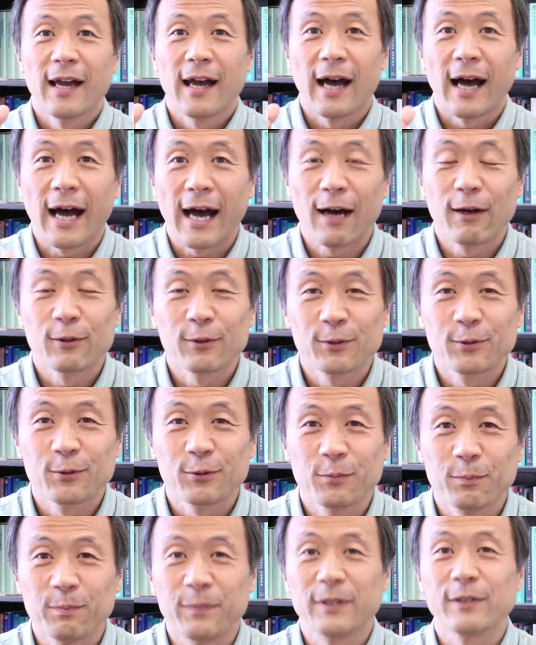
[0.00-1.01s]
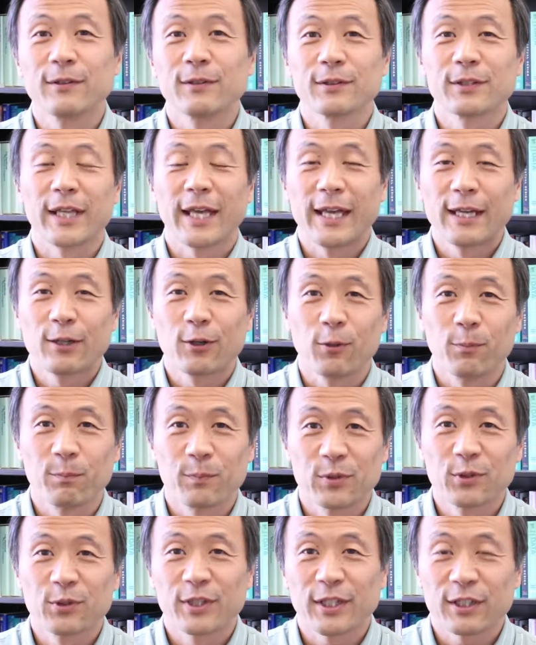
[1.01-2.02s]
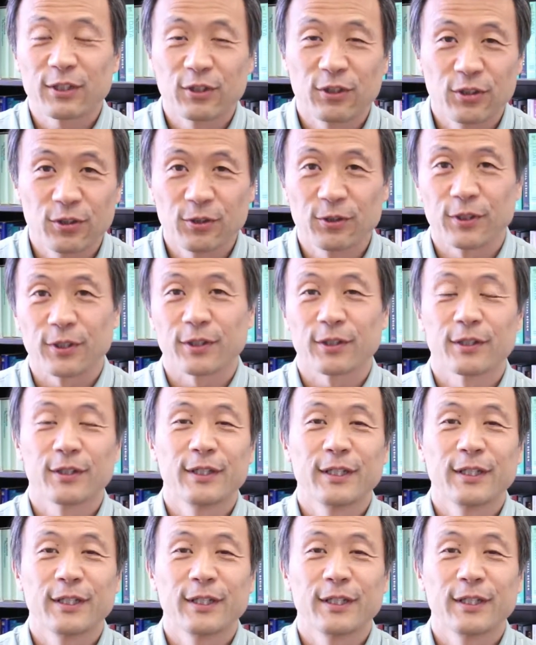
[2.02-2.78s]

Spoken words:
how to build a computer tutor.